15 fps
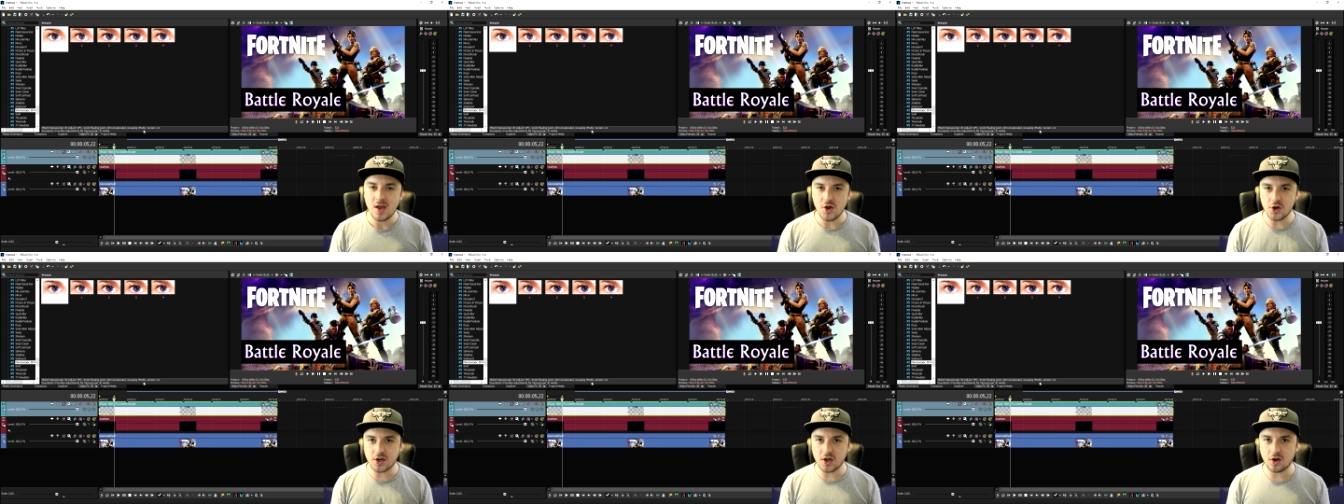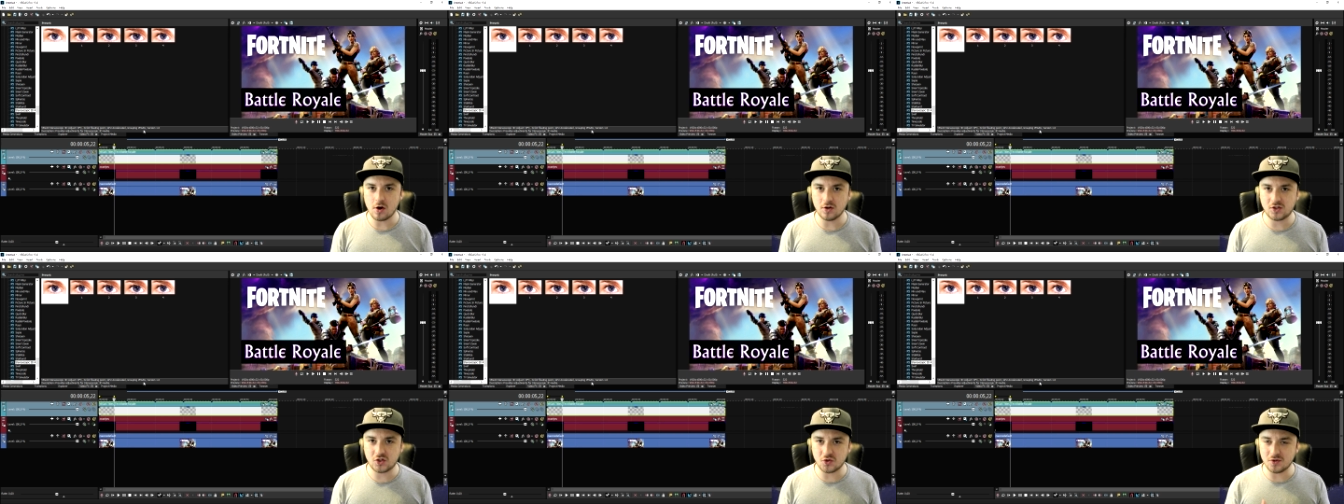you can
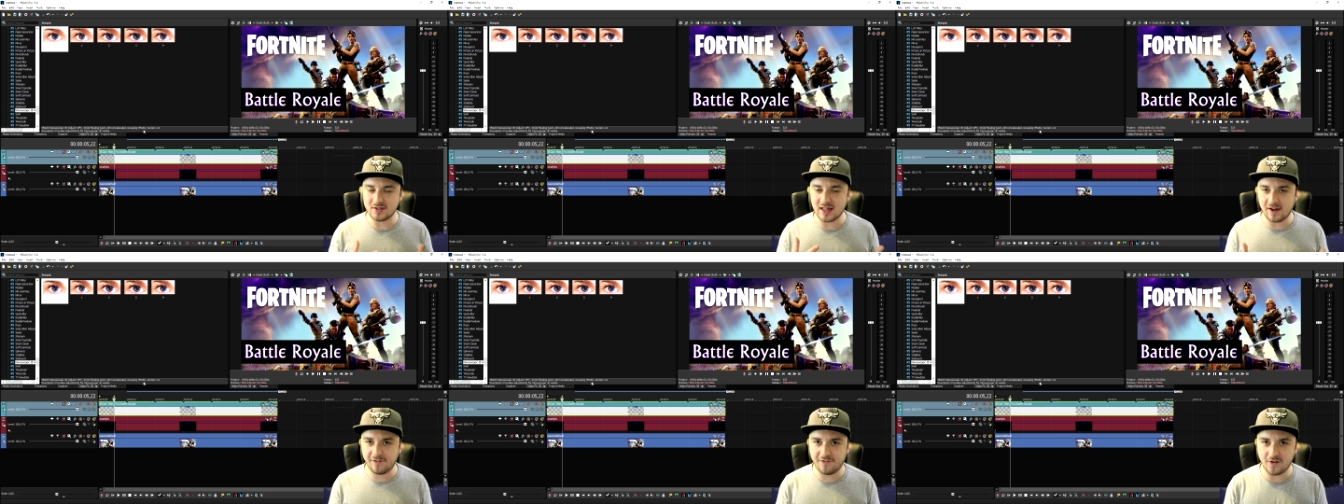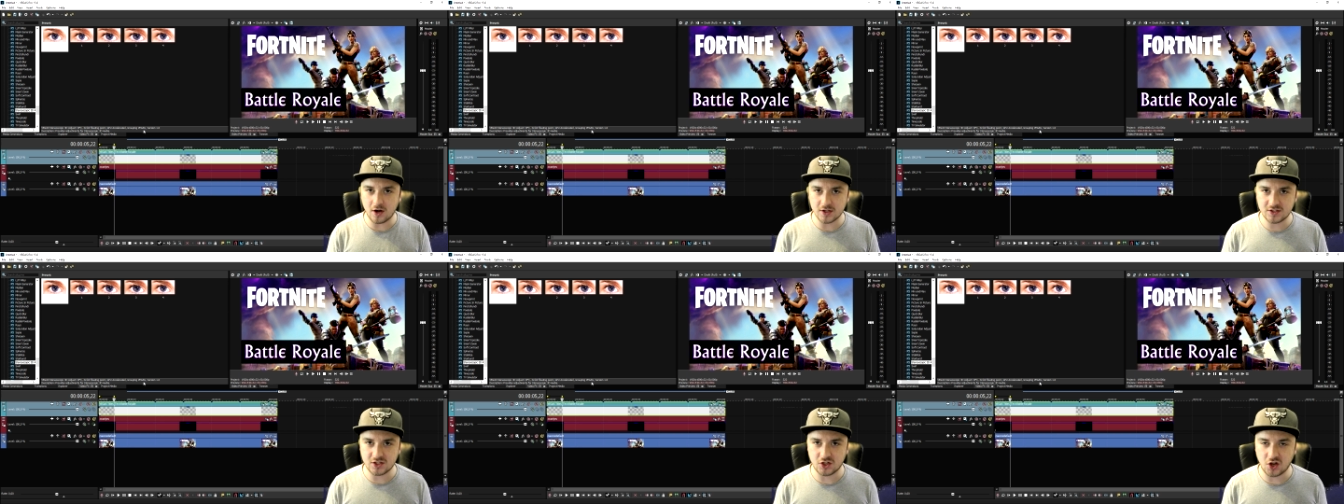go to
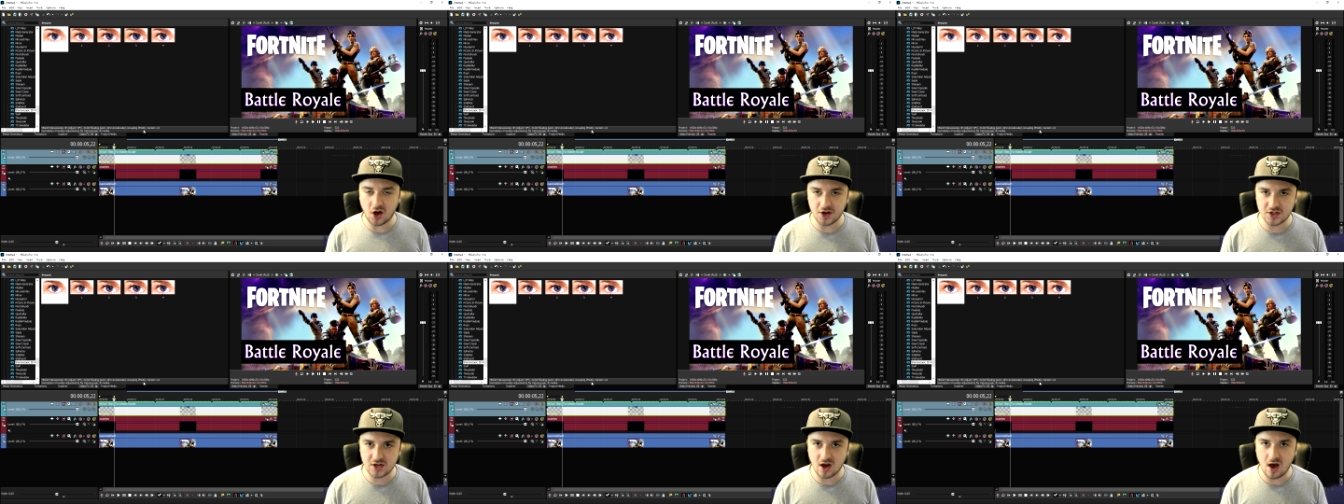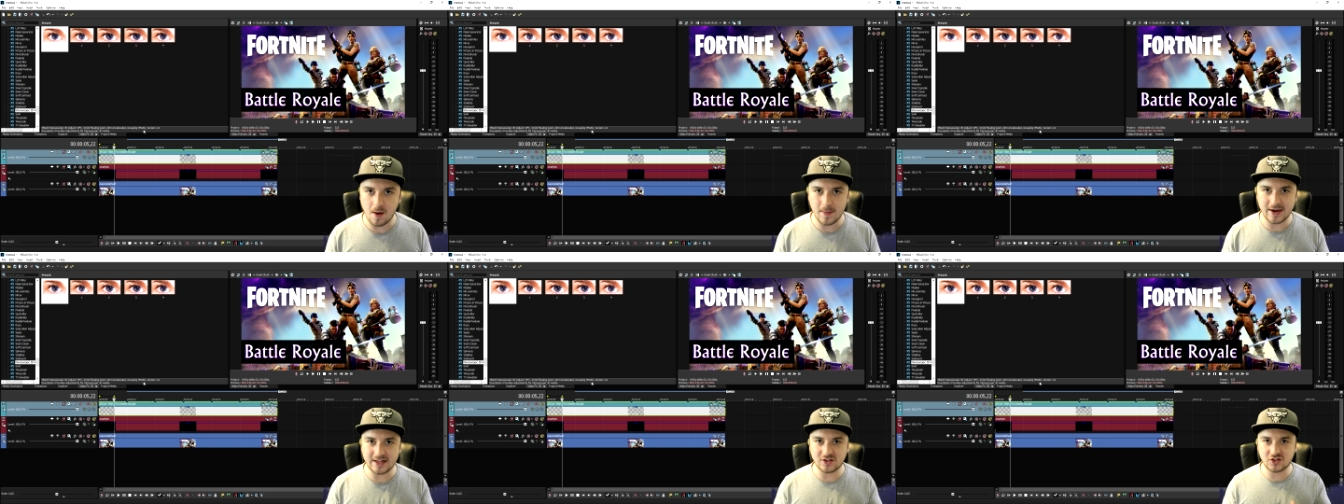
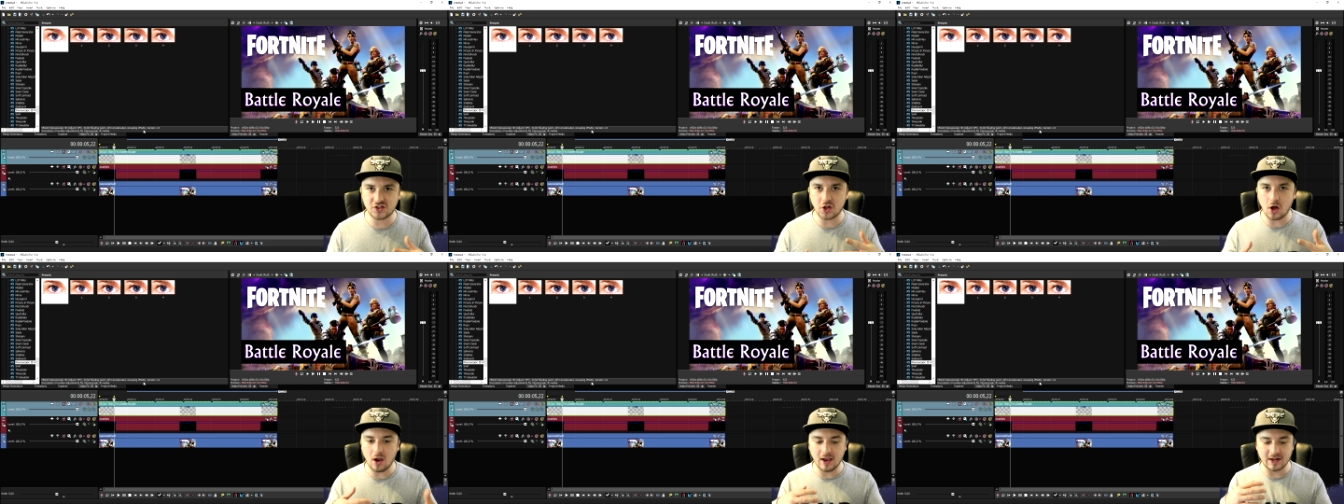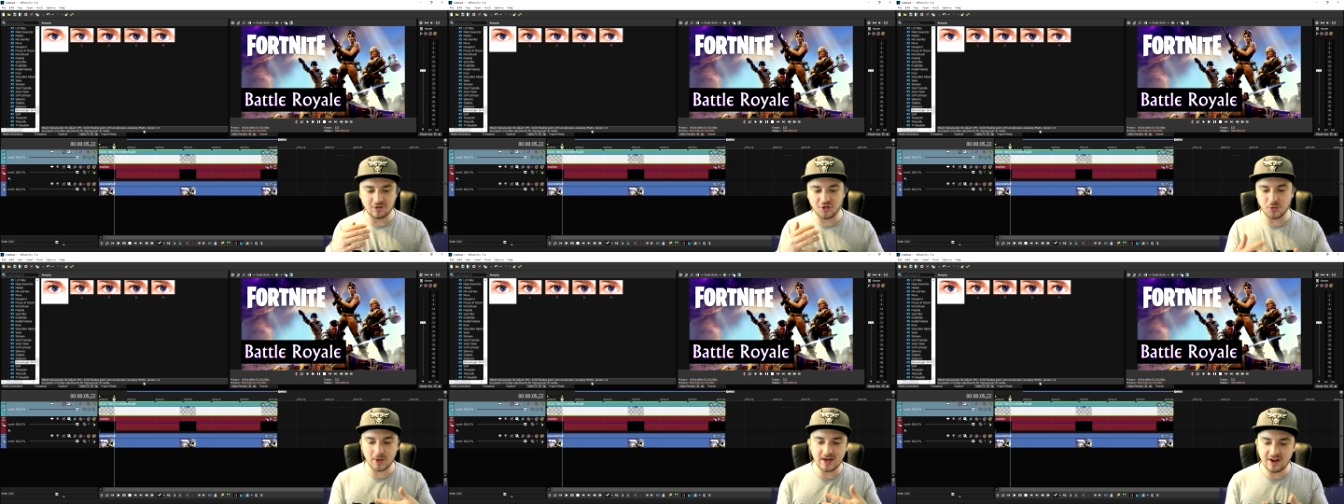dafonts.com and install
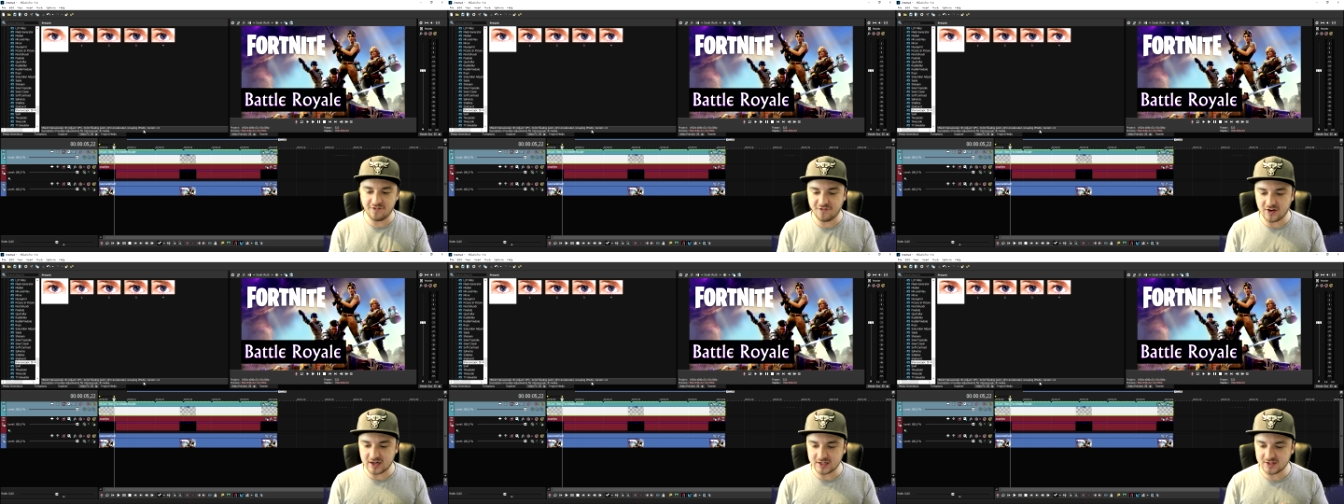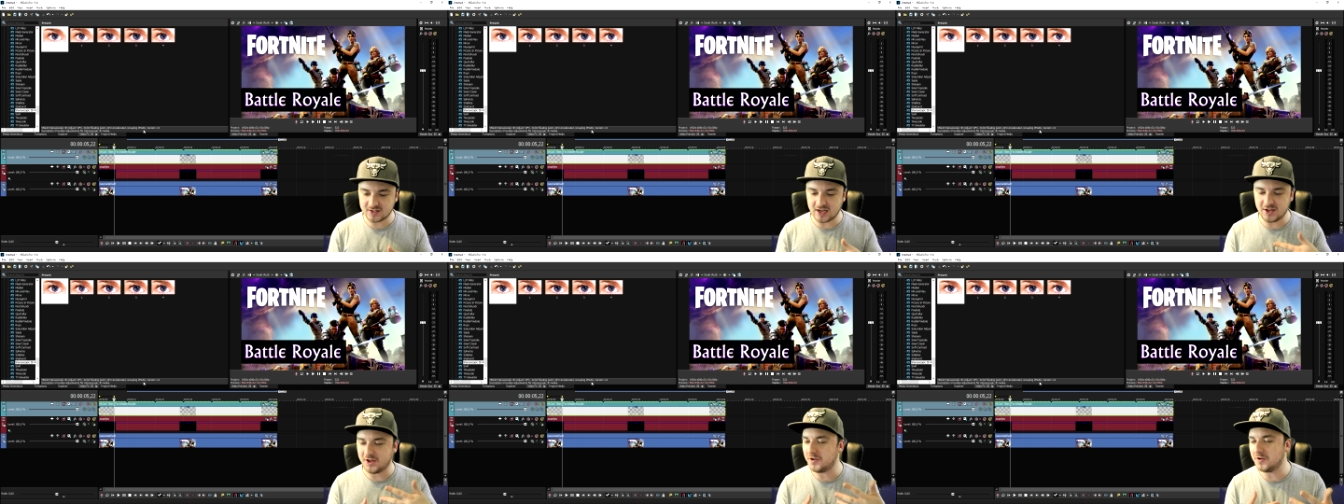like 3D
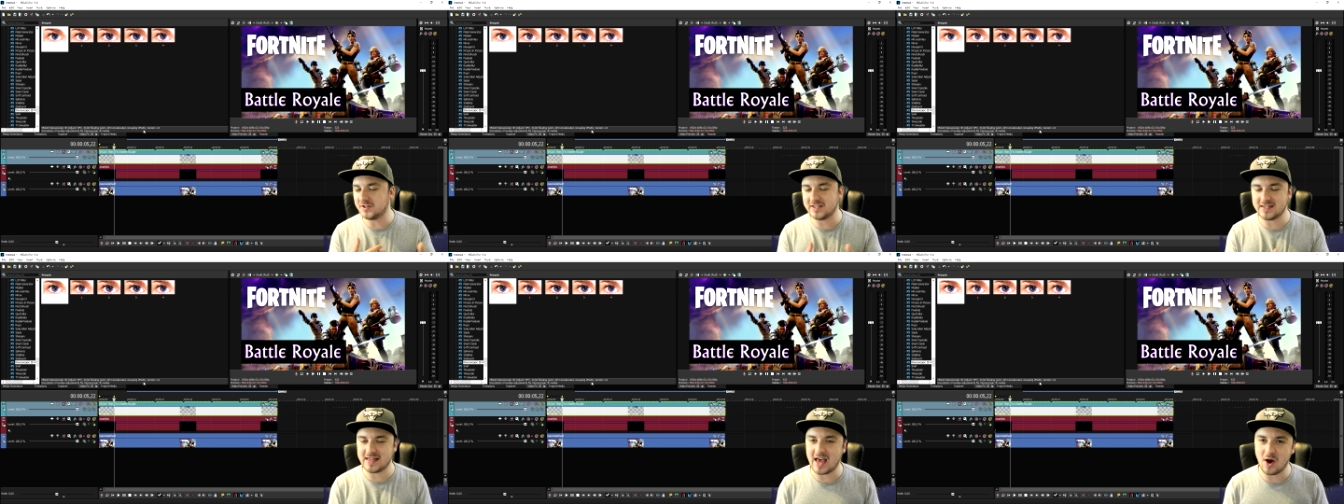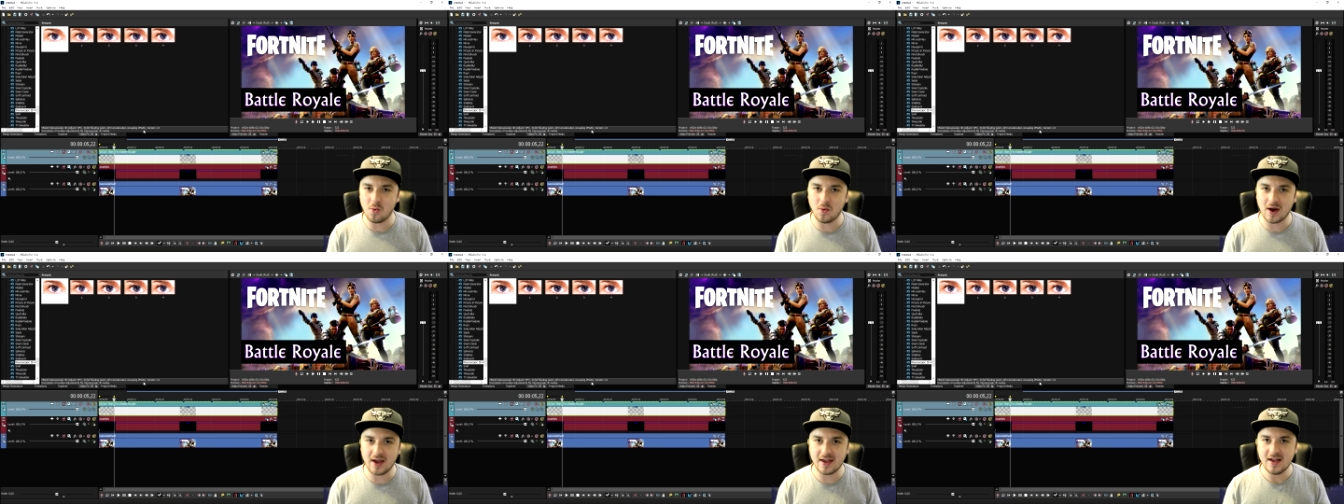fonts and use it
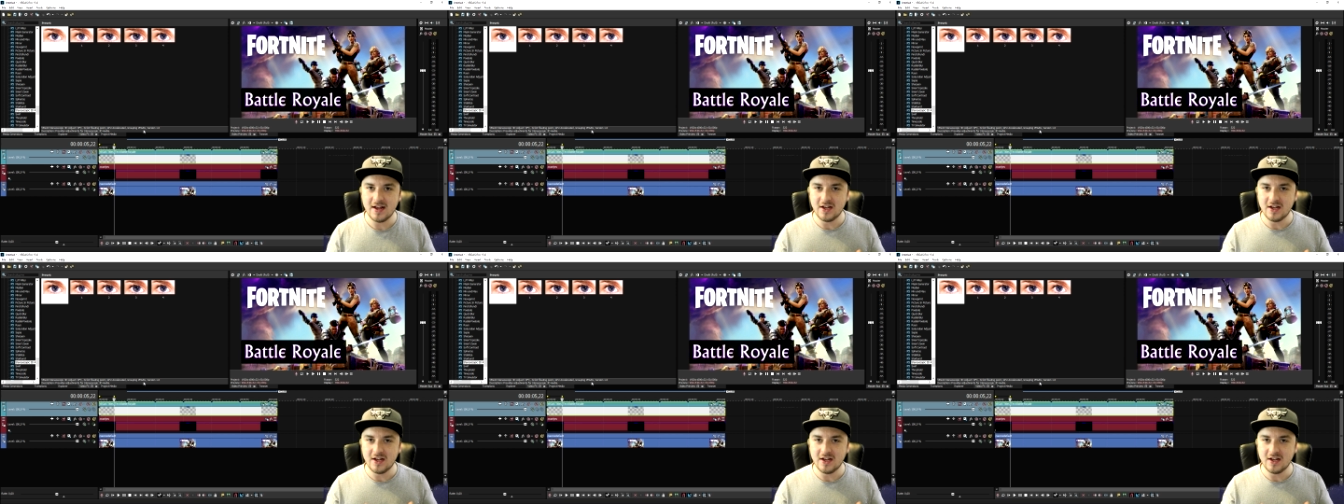that way.